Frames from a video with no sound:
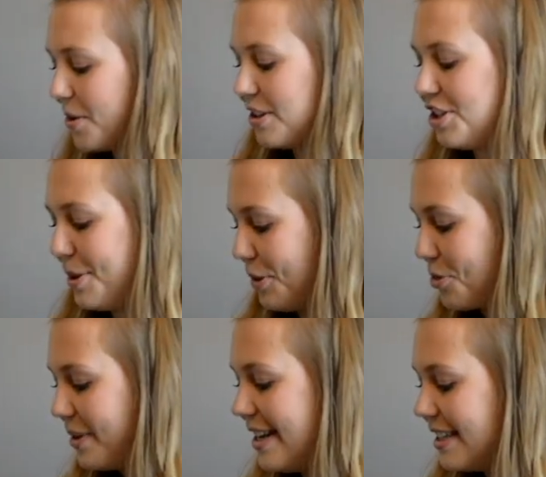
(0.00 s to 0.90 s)
Question number
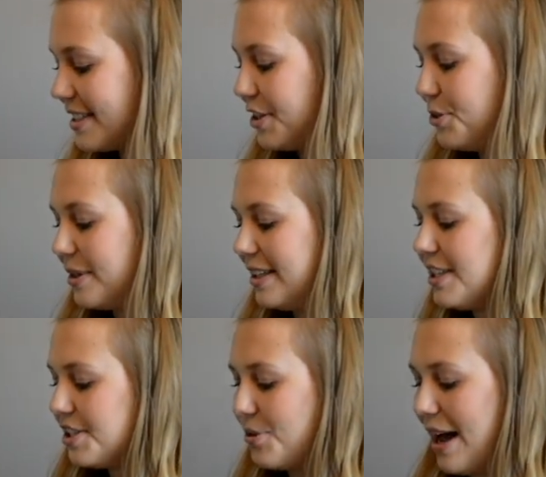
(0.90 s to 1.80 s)
3 is a new
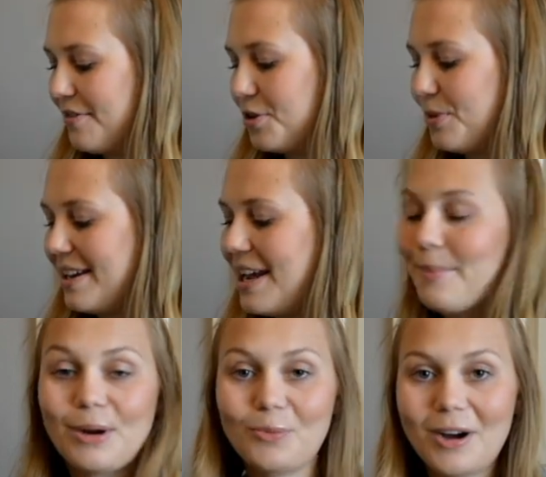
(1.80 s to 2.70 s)
release you haven't read
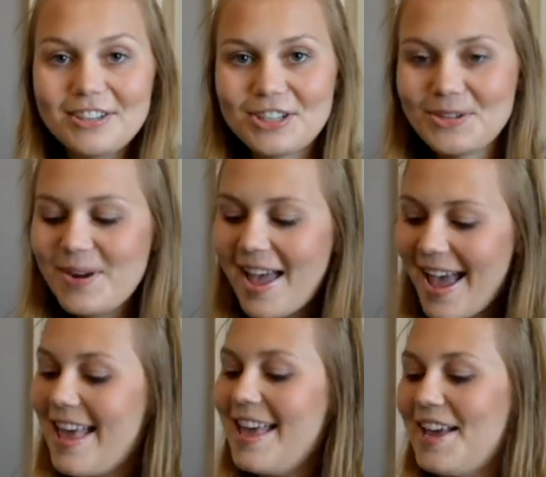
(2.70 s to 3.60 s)
yet but want to,
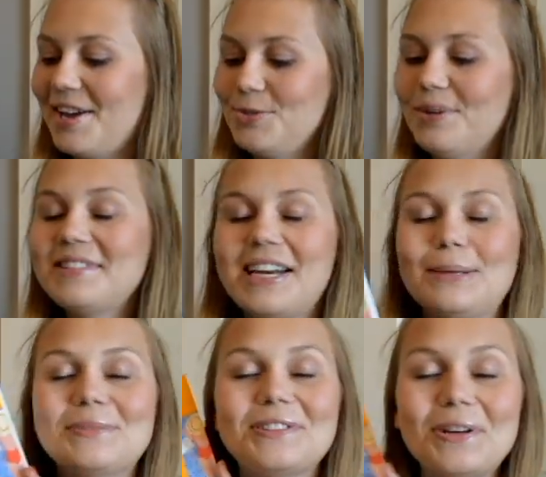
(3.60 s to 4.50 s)
and one that I
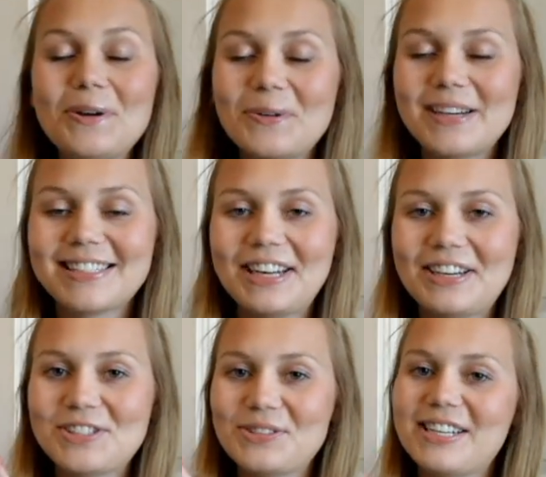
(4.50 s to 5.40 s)
am so
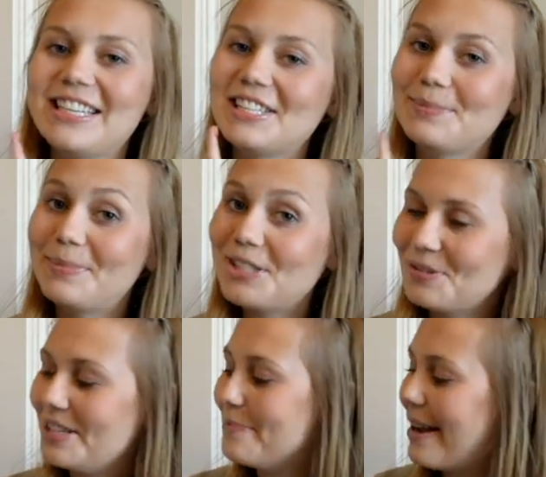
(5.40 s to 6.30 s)
excited to read is Beach
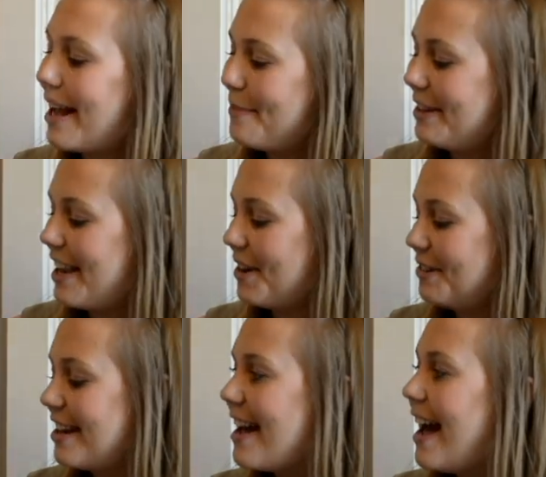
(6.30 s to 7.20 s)
Read by Emily
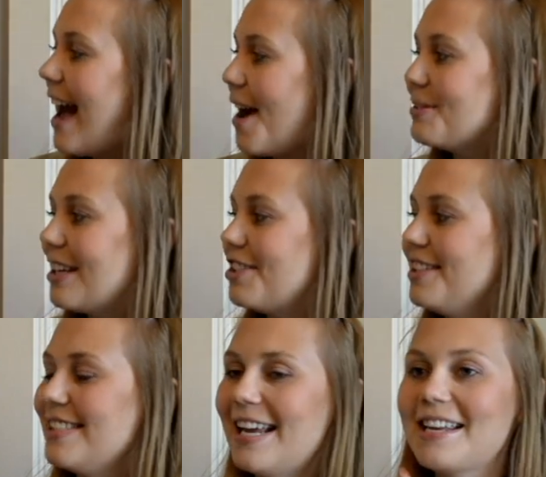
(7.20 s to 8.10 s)
Henry. I was actually
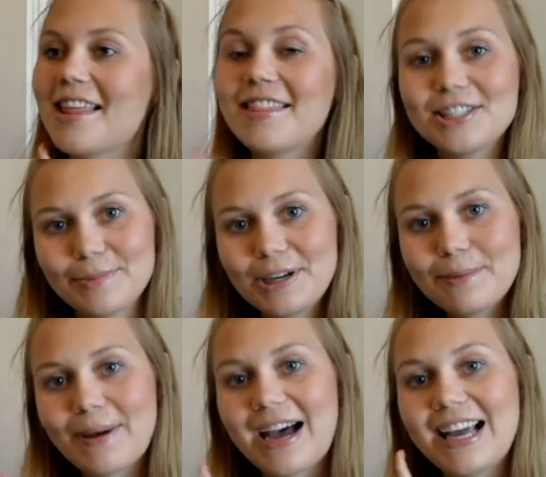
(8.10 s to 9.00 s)
sent this
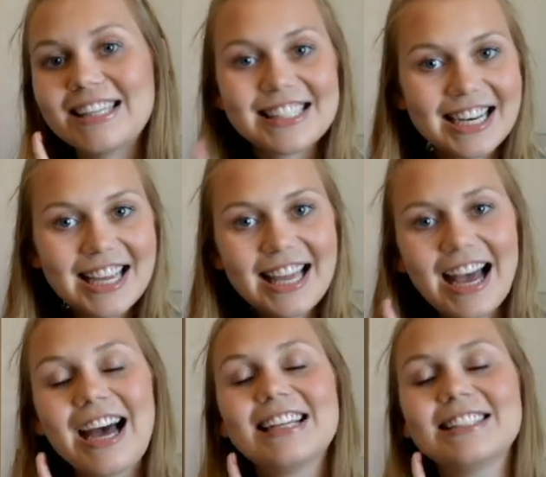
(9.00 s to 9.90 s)
book by Sydney
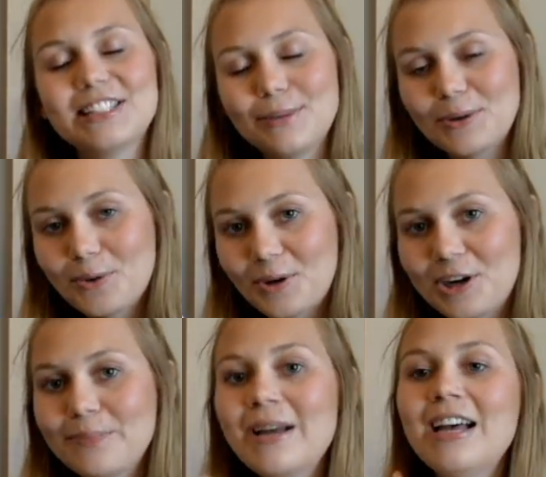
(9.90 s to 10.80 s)
at Sid
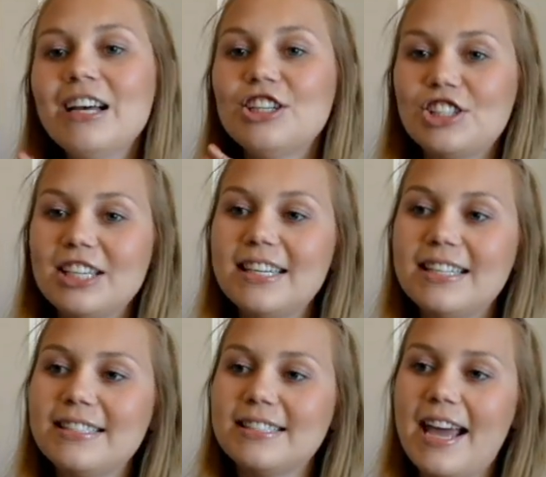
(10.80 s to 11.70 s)
Bookworm. She
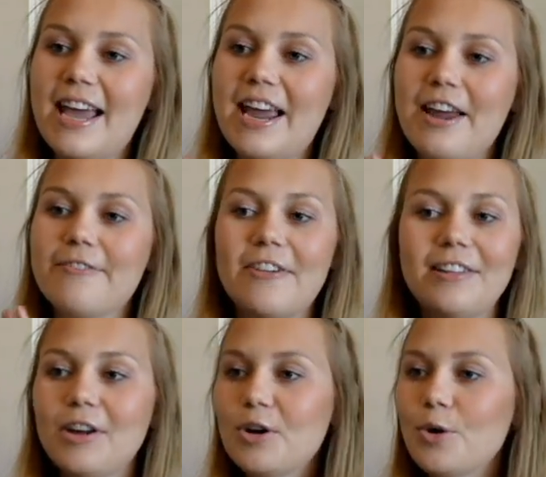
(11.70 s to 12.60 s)
is a
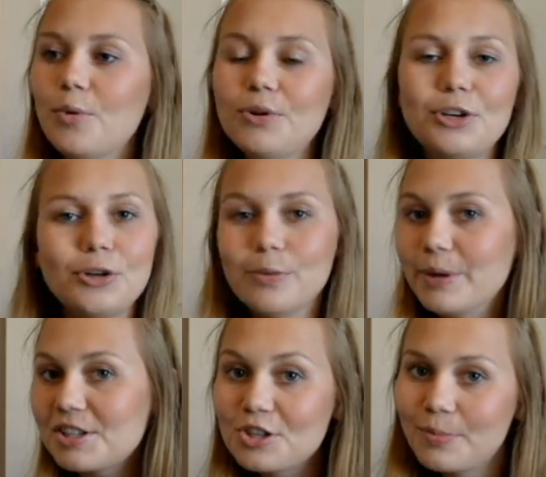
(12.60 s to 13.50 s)
fellow new
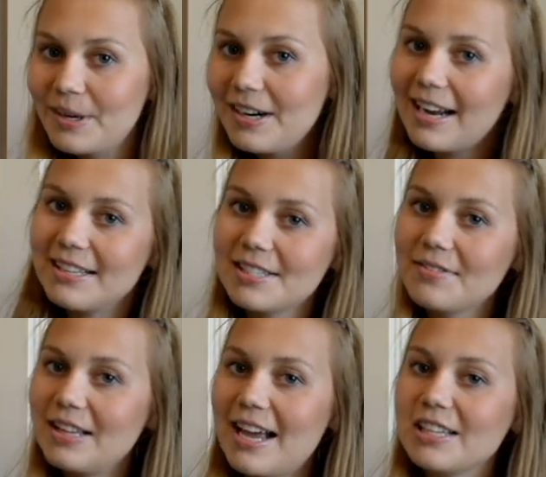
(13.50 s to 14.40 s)
booktuber as
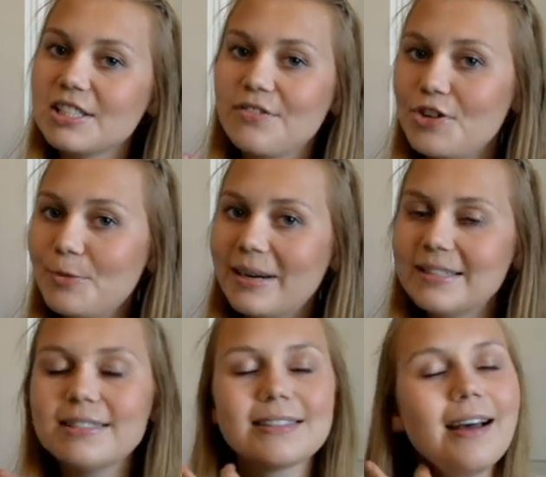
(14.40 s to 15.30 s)
of the last few
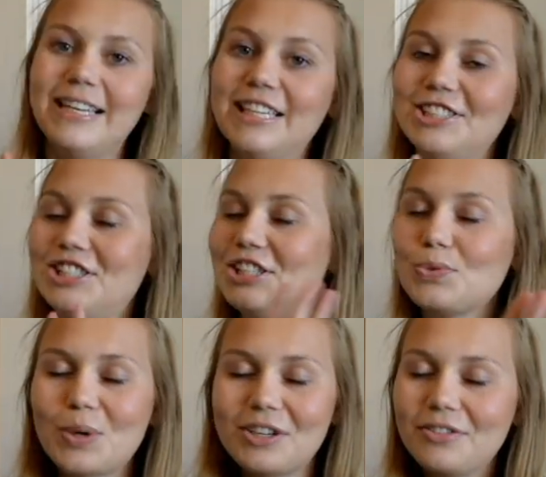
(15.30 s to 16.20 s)
months, and she's
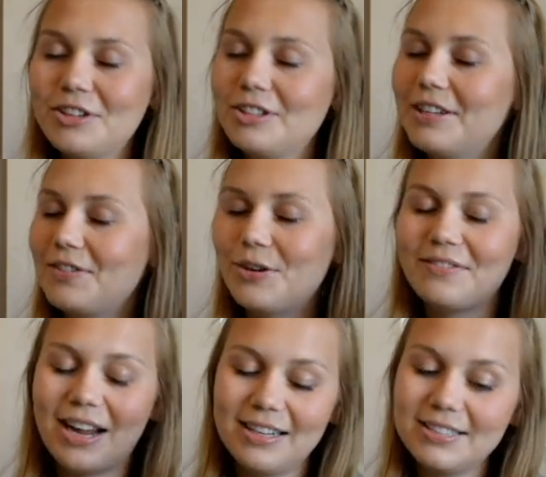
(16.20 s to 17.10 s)
wonderful. If you
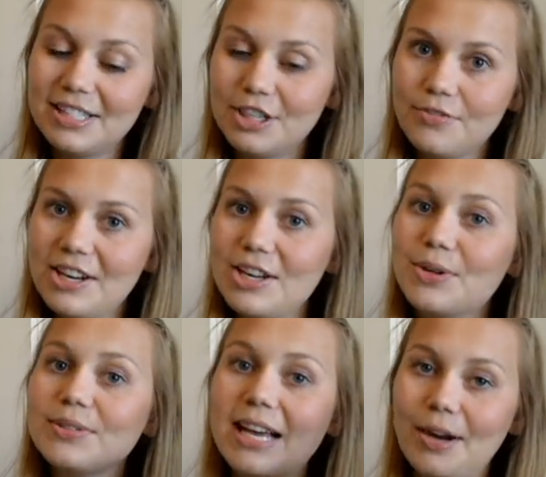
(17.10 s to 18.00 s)
have not seen her
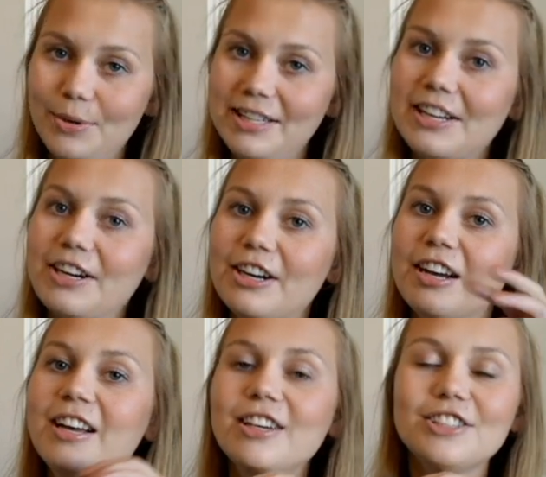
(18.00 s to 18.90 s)
videos, I will link
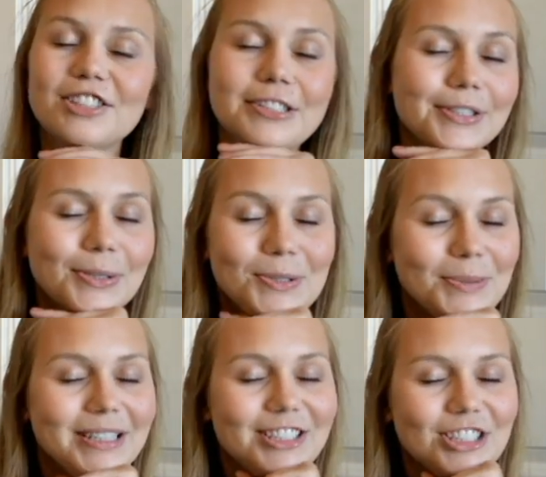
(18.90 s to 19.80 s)
her. She is so
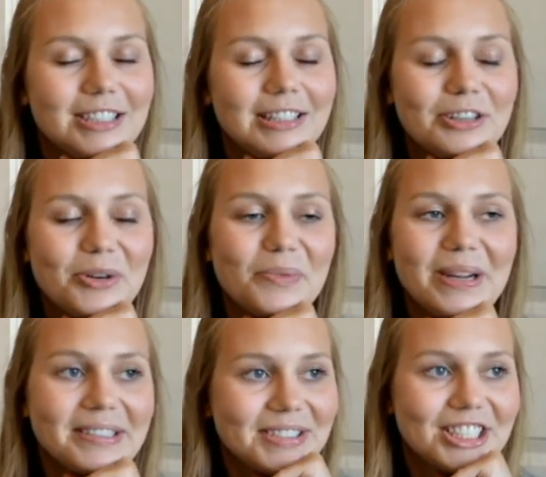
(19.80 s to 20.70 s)
sweet, just a little
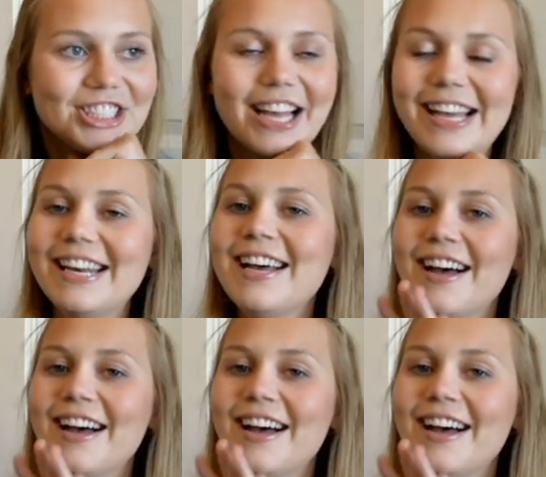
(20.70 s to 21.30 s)
ray of sunshine,